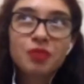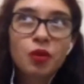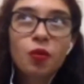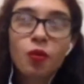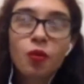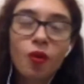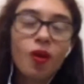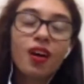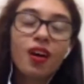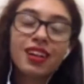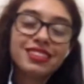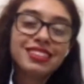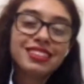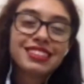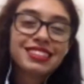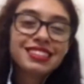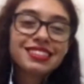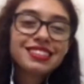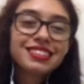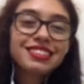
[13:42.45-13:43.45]
want
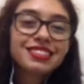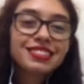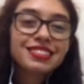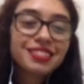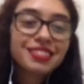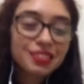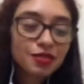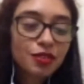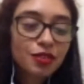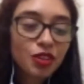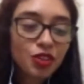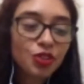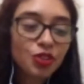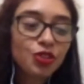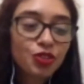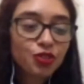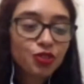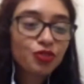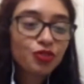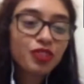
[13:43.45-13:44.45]

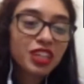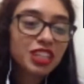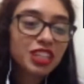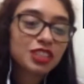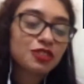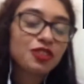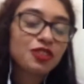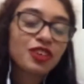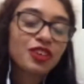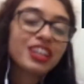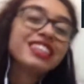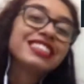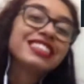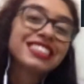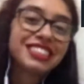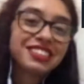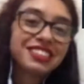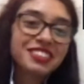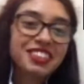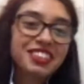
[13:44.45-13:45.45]
good things for a
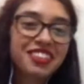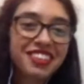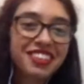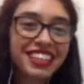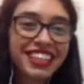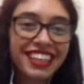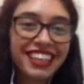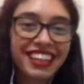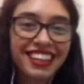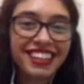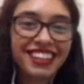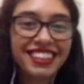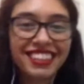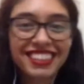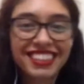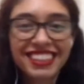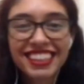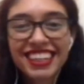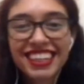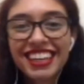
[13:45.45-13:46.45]
serial killer.
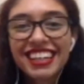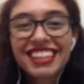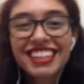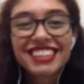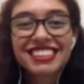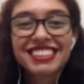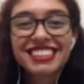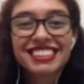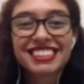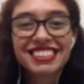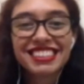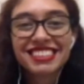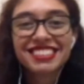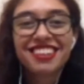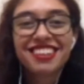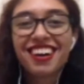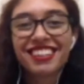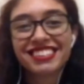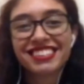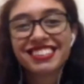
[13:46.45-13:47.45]
This is
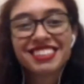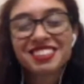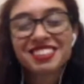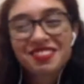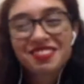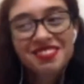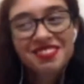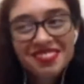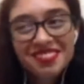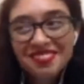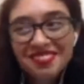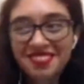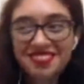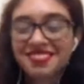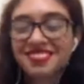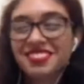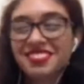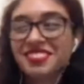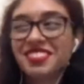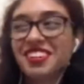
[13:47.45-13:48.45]
not
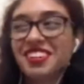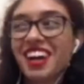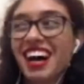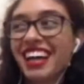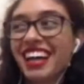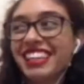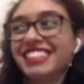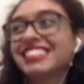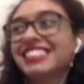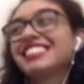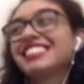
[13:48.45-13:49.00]
right.